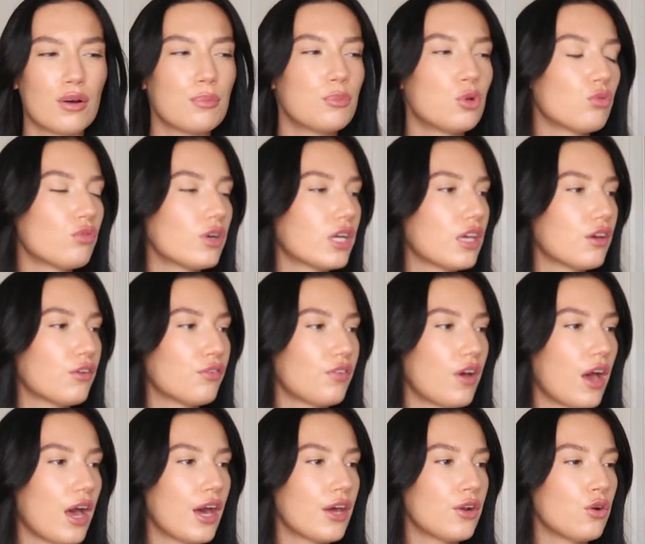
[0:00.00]
I'm not really a
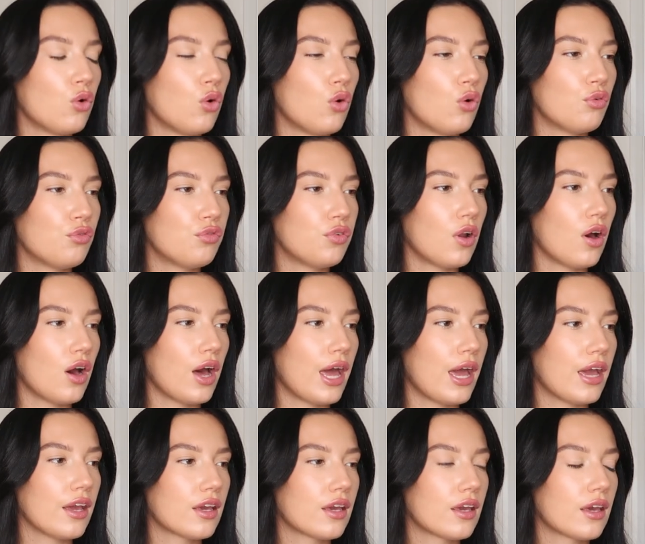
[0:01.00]
fan of
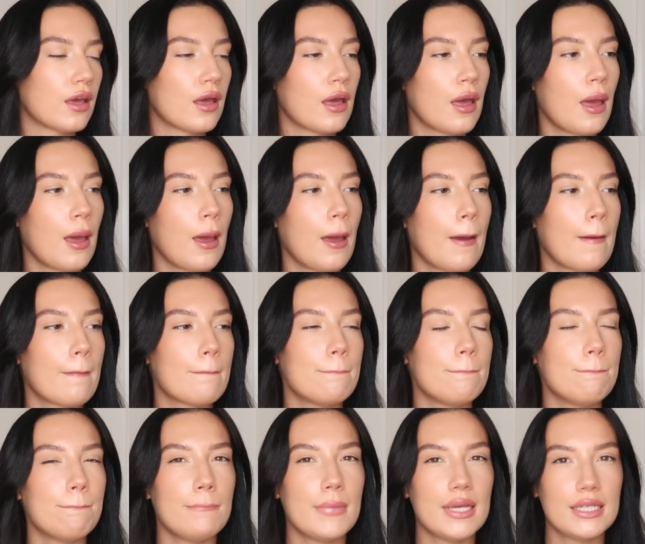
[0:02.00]
like
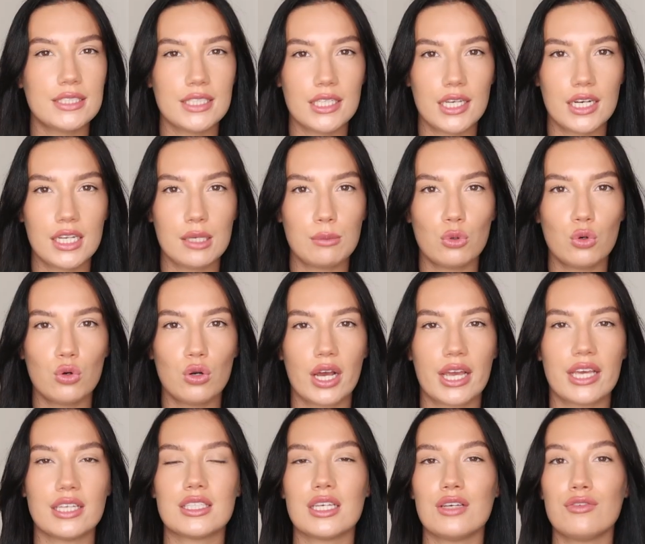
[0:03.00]
midi anymore
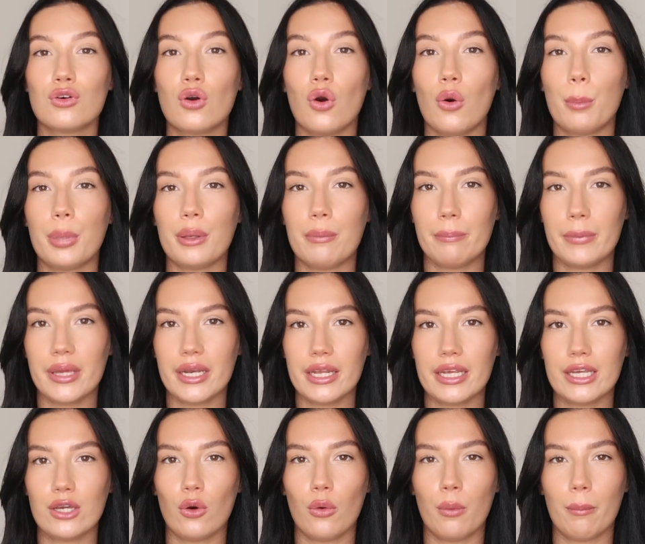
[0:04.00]
like it's either got to be
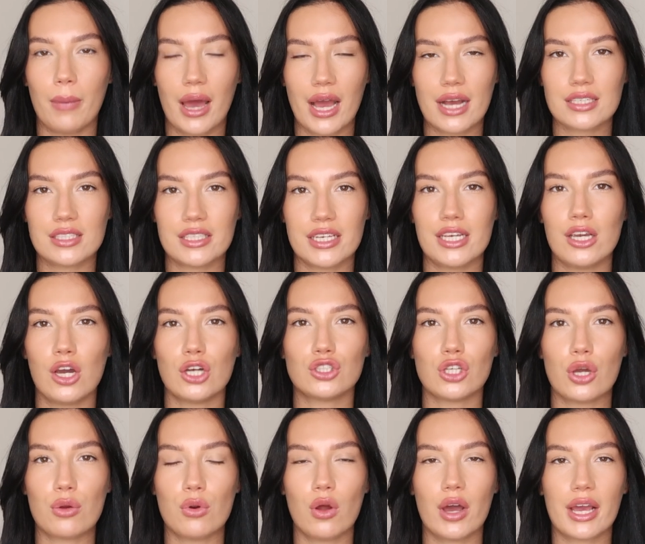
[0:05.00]
mini or maxi i
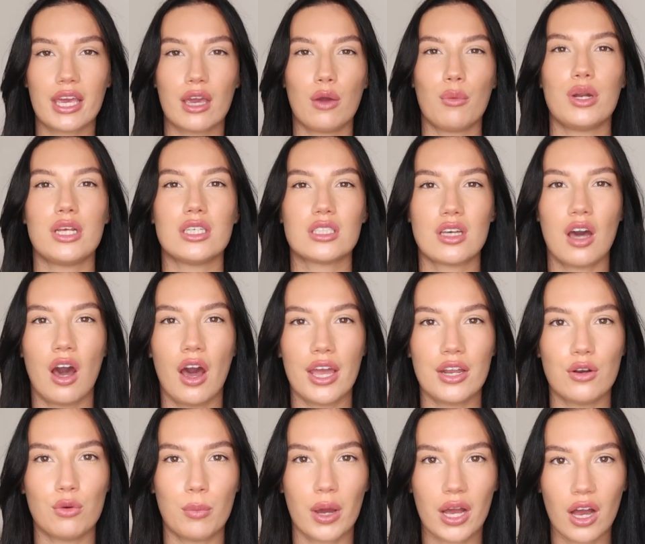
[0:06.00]
don't like it when it's
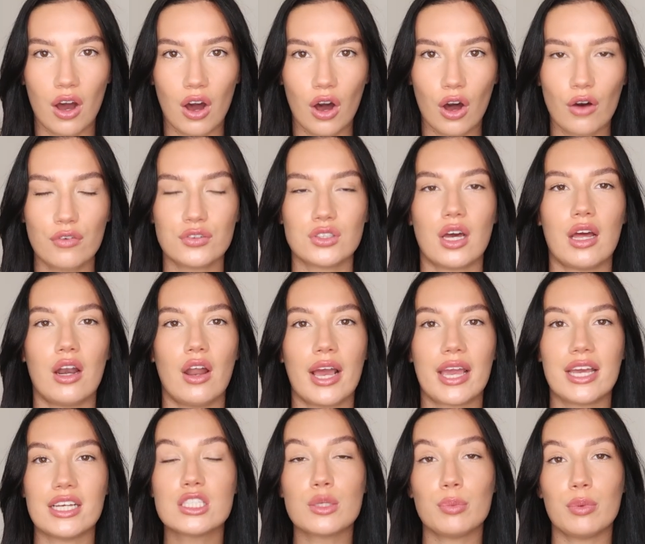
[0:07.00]
cutting on my calves i
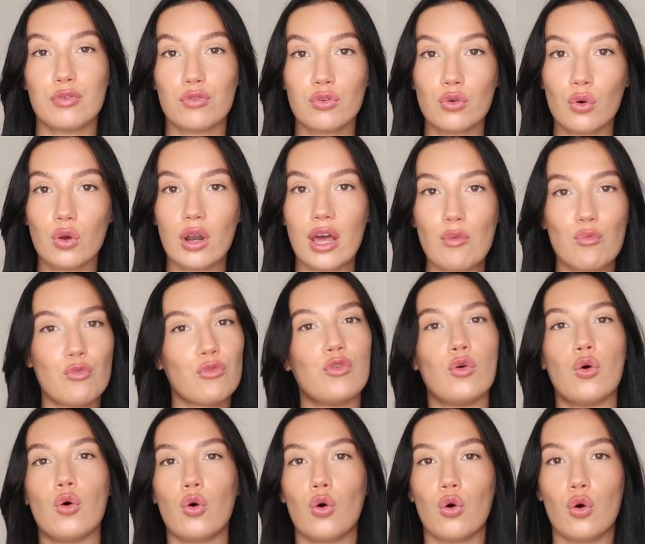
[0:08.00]
like it to be floor length
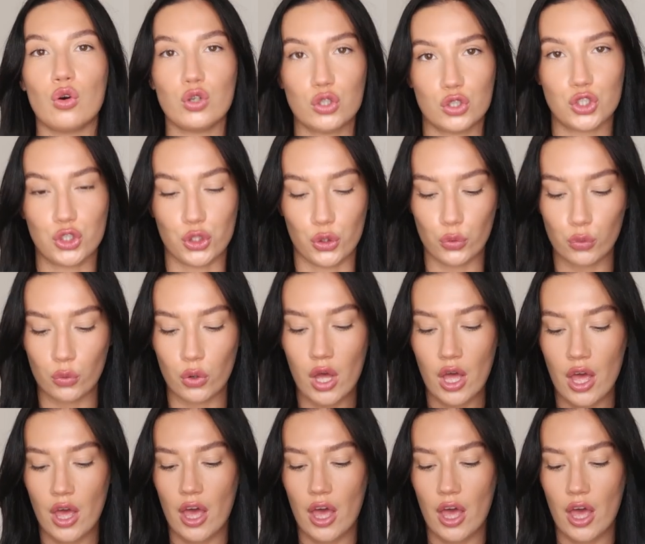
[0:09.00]
or short